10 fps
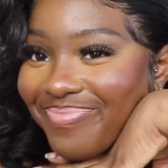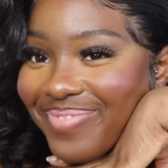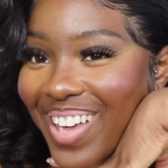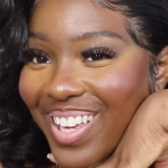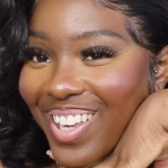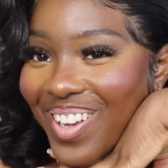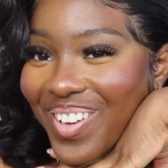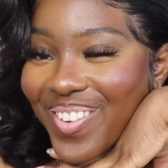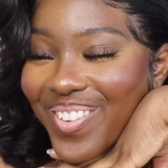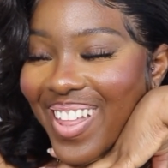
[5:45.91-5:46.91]
Thank
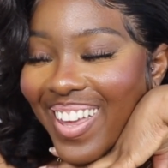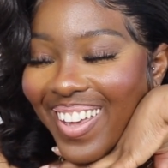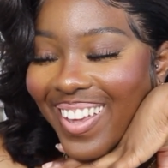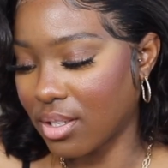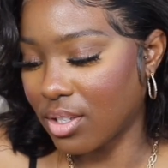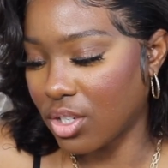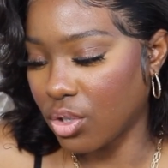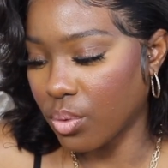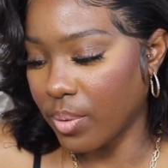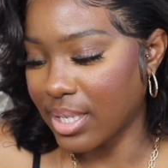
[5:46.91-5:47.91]
you. Did
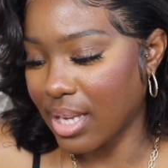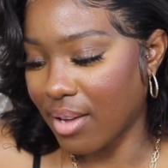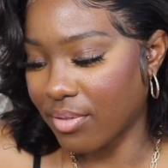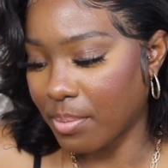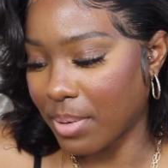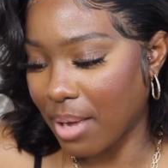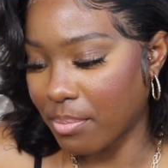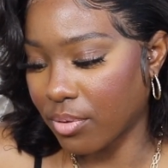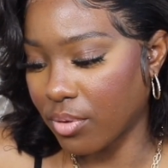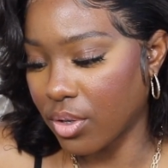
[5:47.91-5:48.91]
you always have a plan
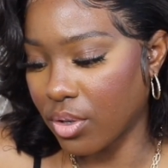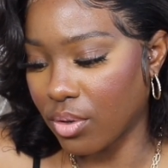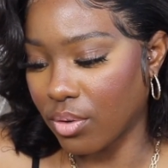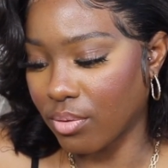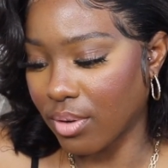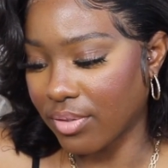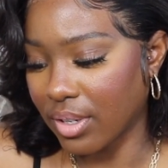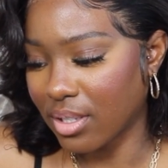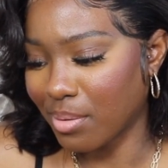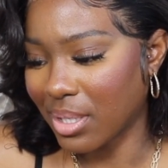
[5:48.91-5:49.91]
before you went
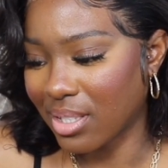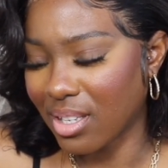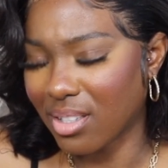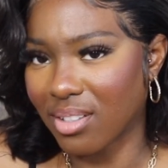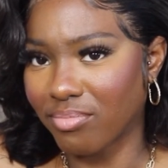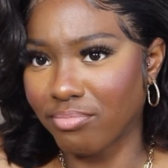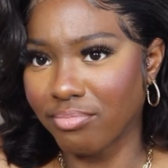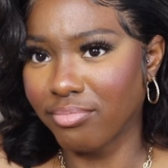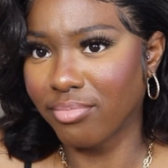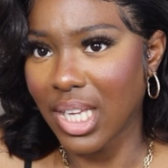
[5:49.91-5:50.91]
into business?
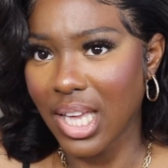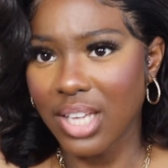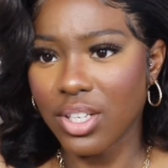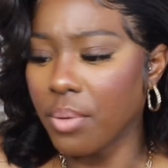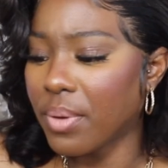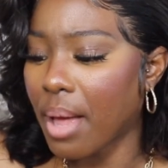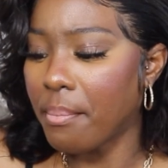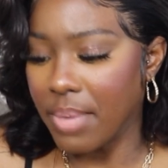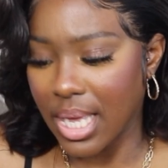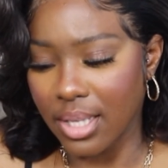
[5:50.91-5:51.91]
Don't know what that
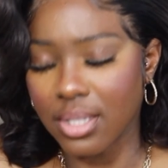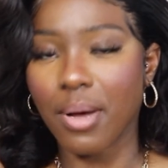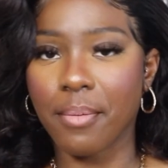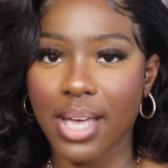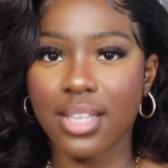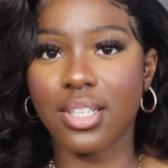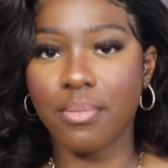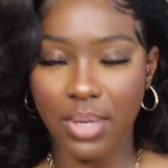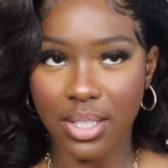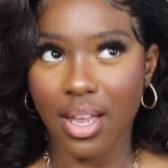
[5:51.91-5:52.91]
means, but I'm guessing
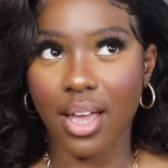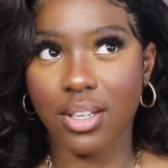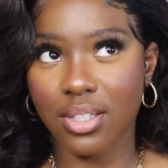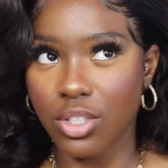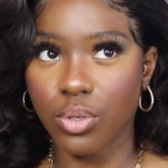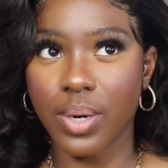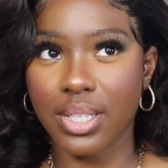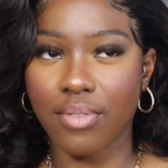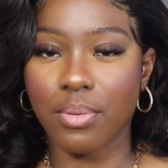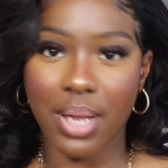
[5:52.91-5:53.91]
it means like, did you
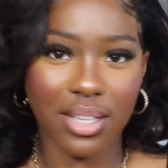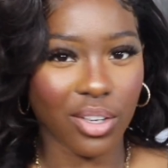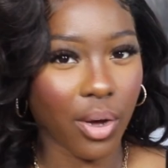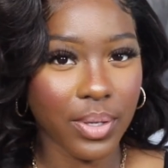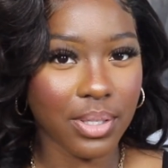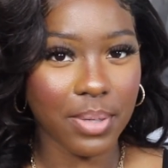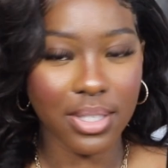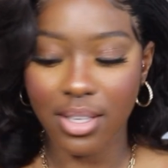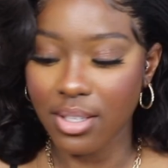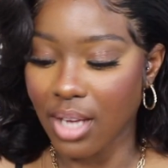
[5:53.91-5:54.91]
always have a plan to go into
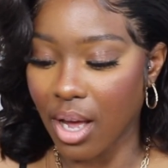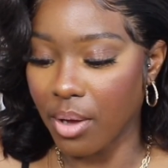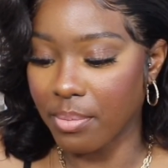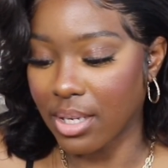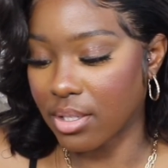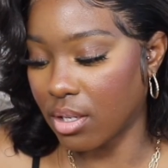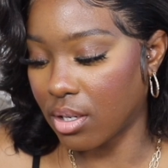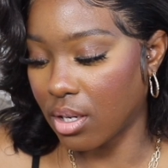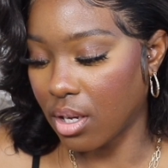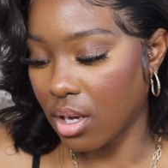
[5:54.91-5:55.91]
business? I hope that's
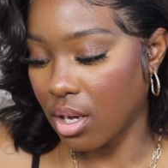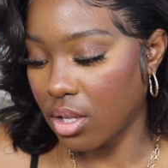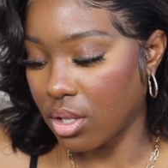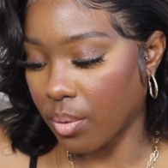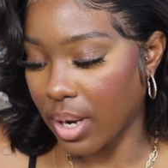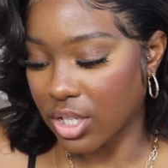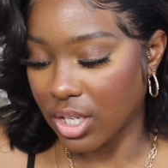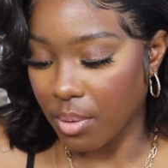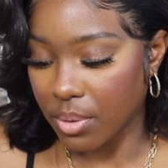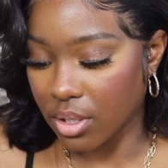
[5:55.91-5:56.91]
the question
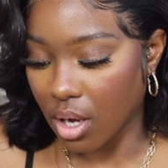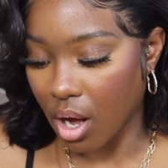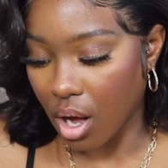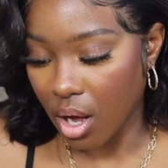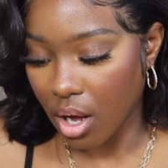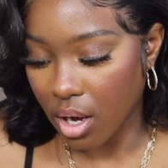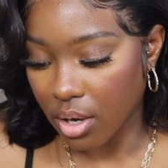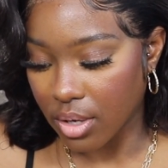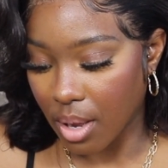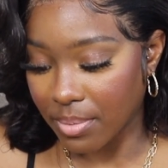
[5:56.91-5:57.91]
that
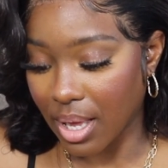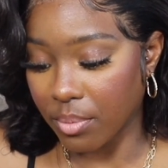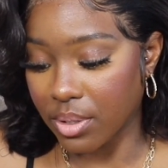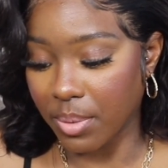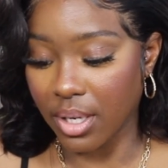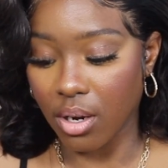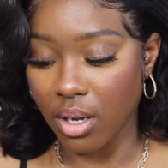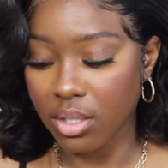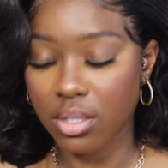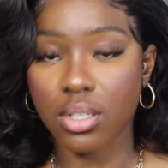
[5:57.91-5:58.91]
was being
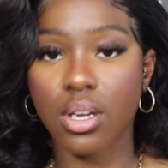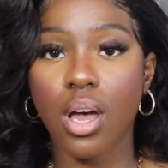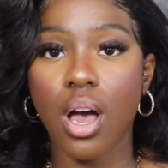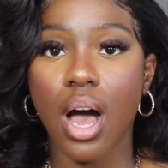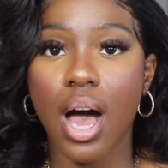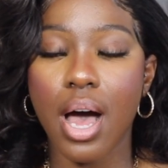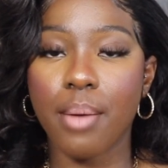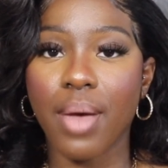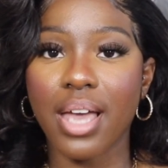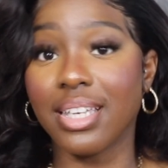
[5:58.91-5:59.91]
asked.
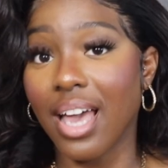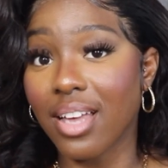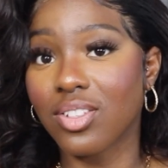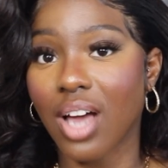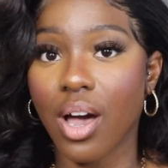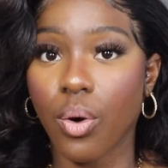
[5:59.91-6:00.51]
Yes, I